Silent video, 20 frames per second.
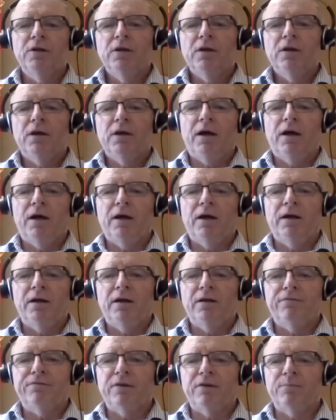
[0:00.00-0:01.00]

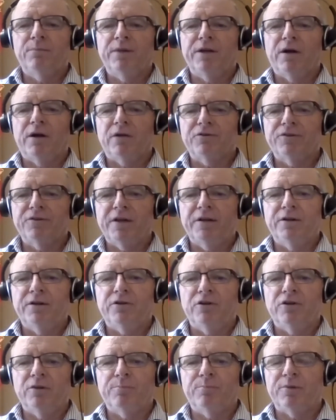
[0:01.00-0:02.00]
uh, from the alternating
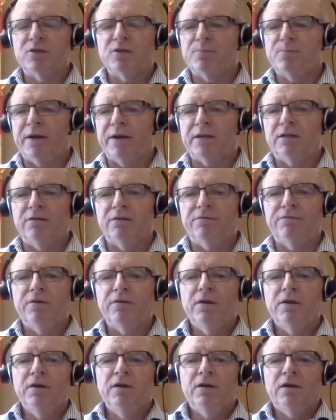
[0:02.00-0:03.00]
current perspective
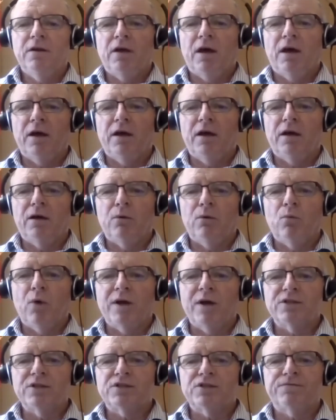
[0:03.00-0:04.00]
uh,
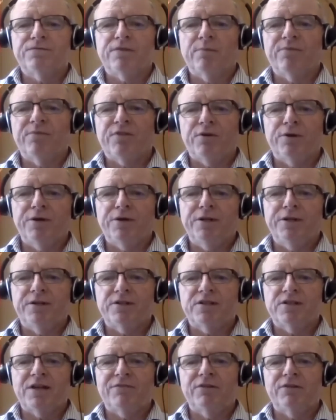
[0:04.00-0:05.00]
was from 30 to
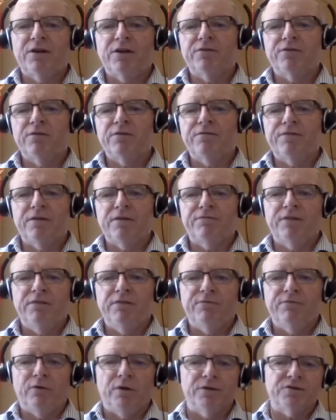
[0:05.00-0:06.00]
750
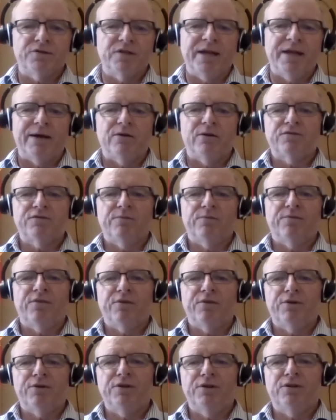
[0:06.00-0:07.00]
volts. Now it's from
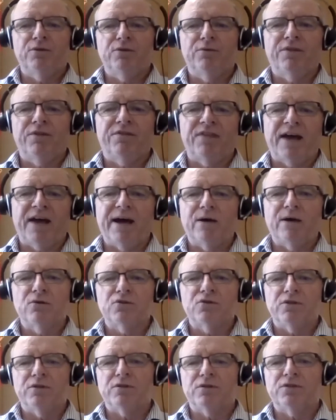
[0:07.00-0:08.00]
30 to
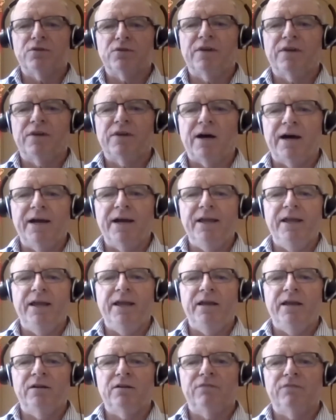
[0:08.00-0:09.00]
1,000. So the high
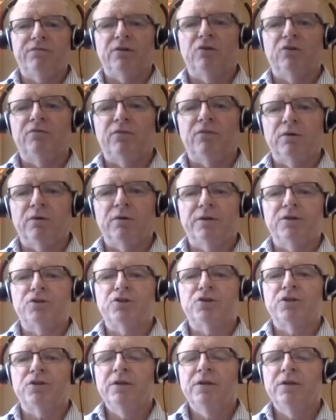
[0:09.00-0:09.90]
end of low voltage